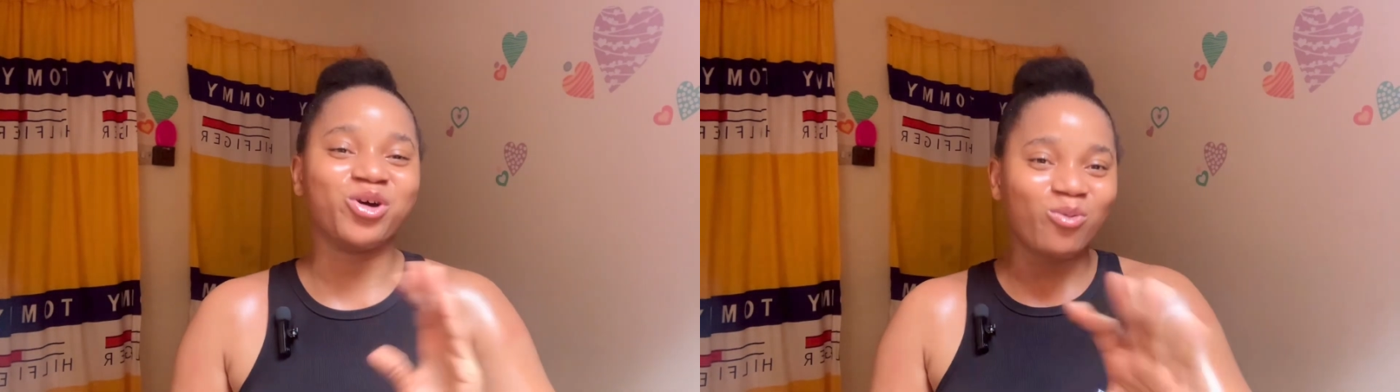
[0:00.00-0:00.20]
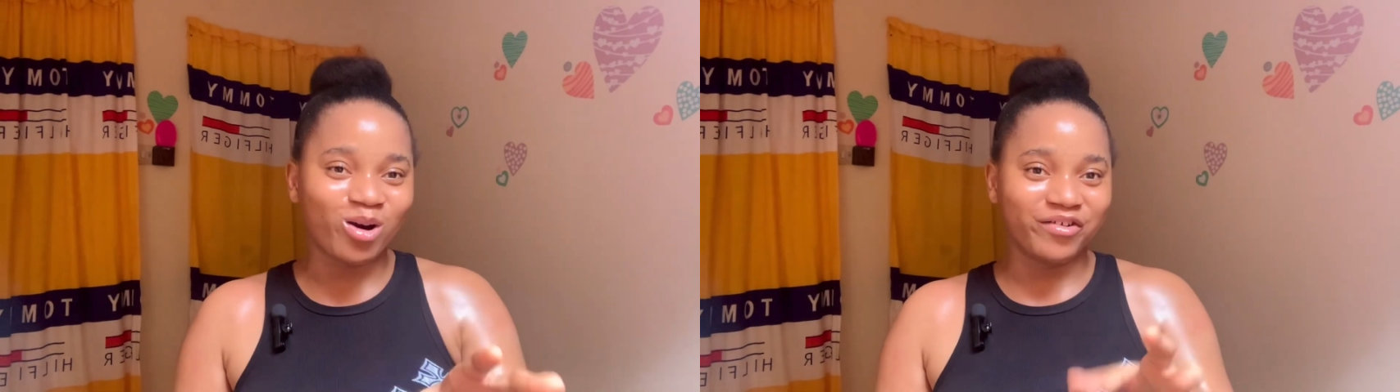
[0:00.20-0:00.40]

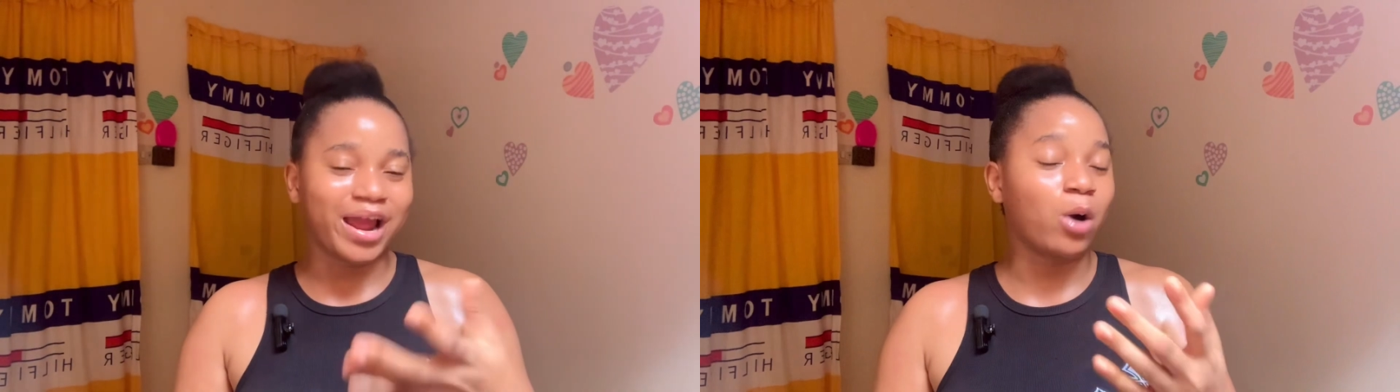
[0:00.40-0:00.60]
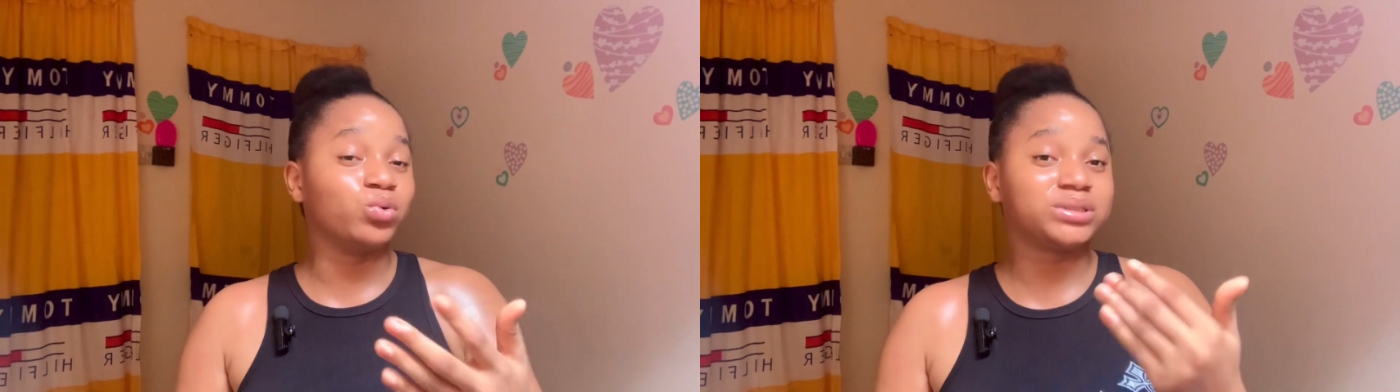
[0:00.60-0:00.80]
Don't
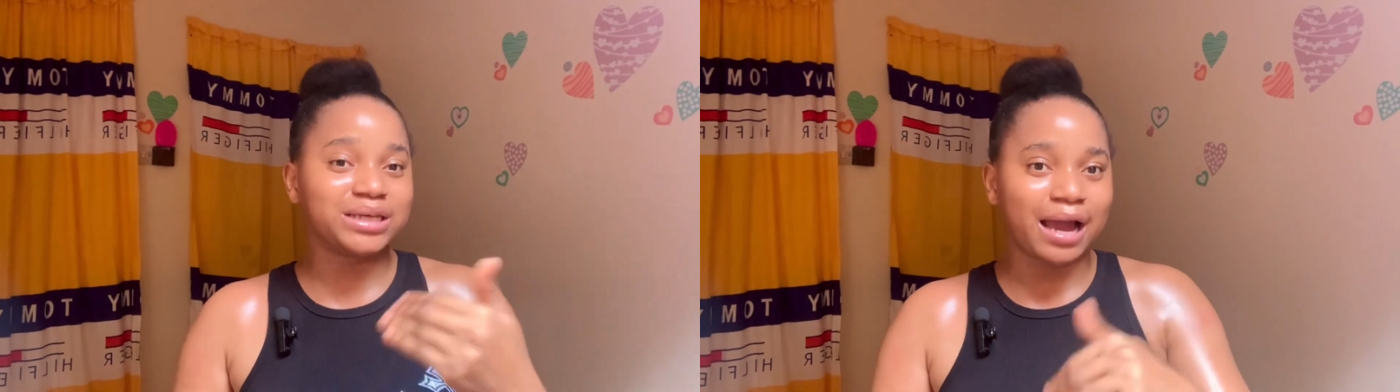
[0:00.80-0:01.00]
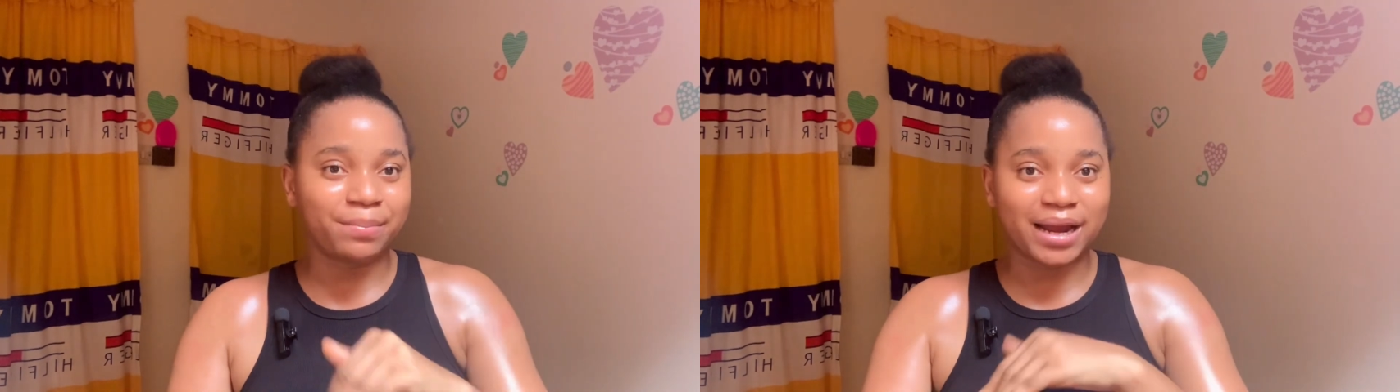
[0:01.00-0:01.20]
worry, I will
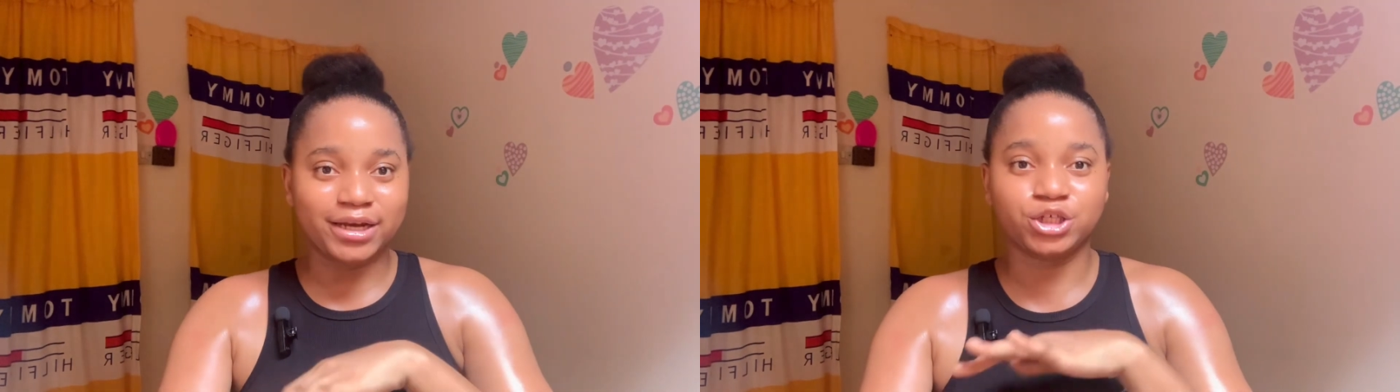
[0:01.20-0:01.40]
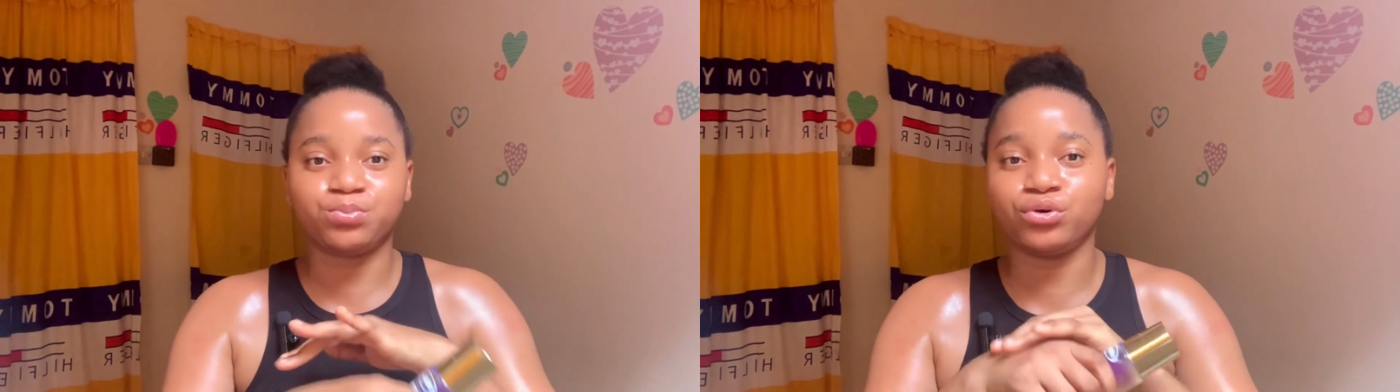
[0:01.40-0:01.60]
still
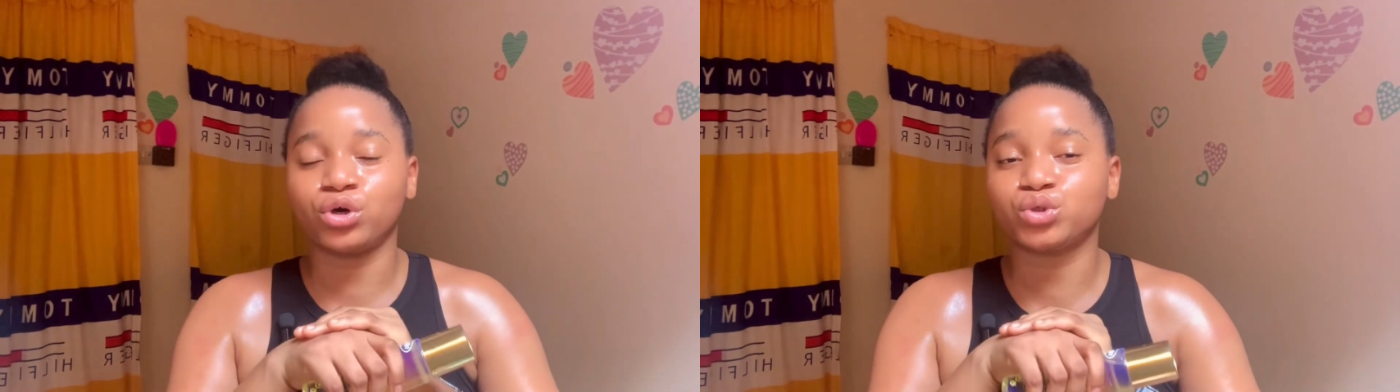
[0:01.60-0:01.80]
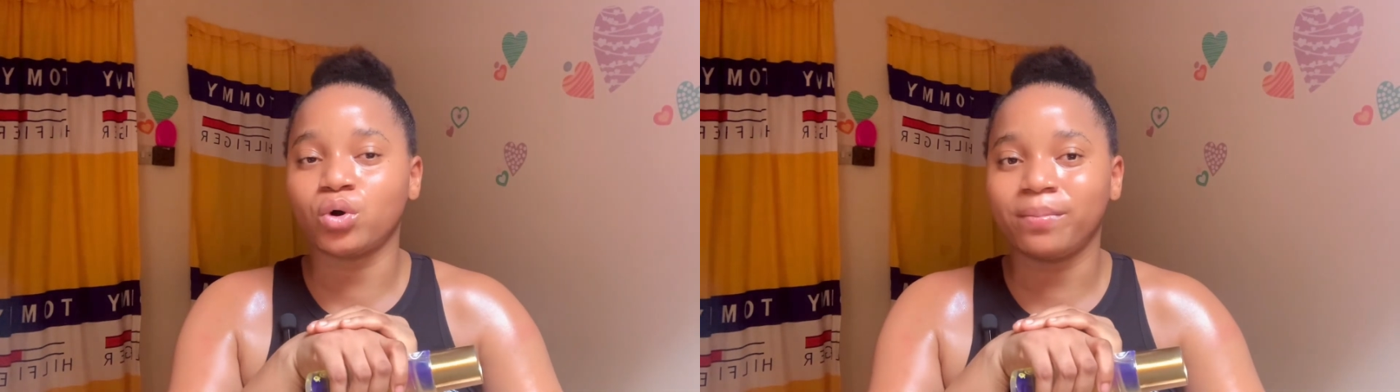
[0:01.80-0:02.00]
apply this
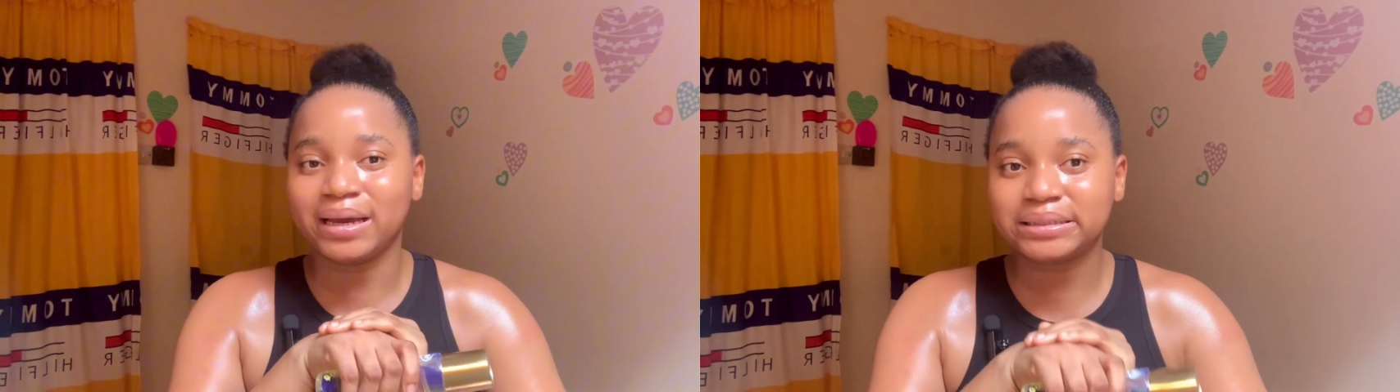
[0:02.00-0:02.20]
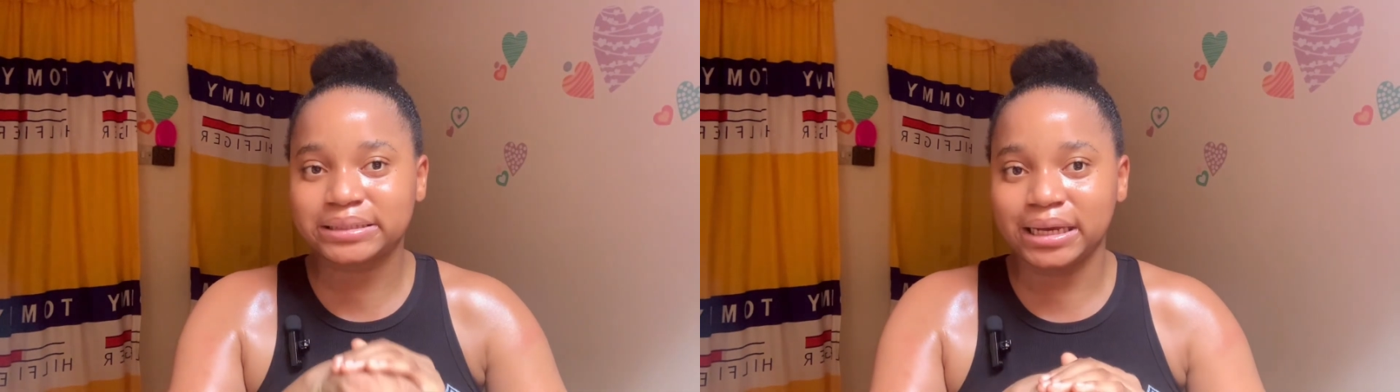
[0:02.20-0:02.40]
product on
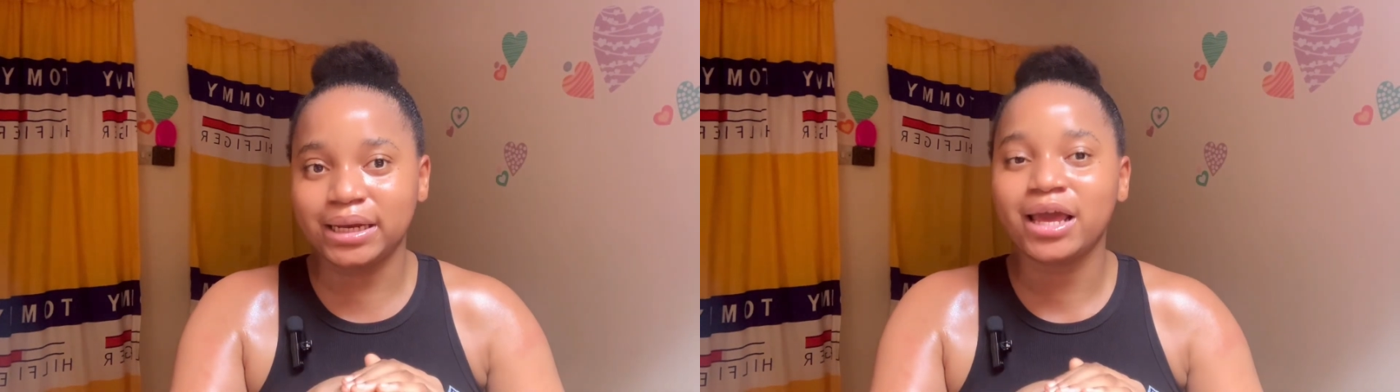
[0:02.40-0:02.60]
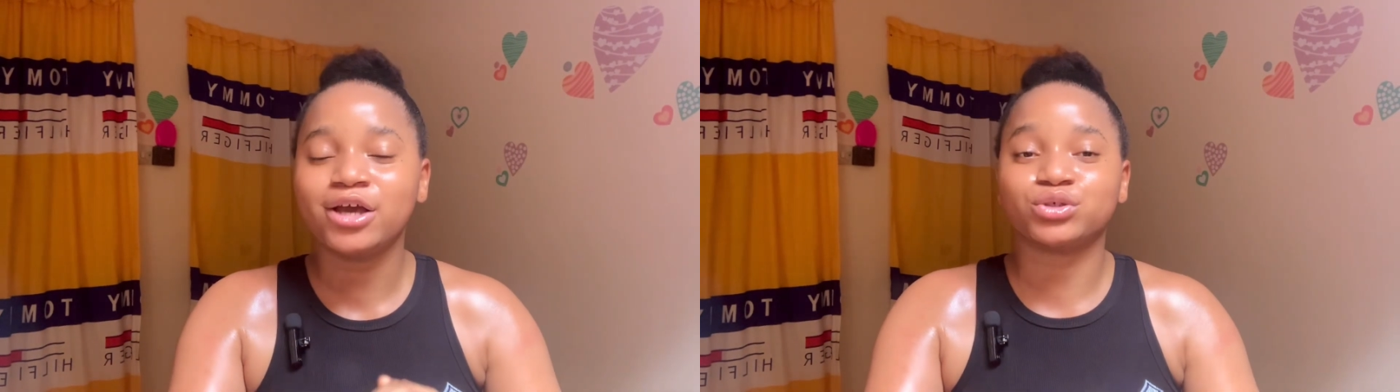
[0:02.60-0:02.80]
my skin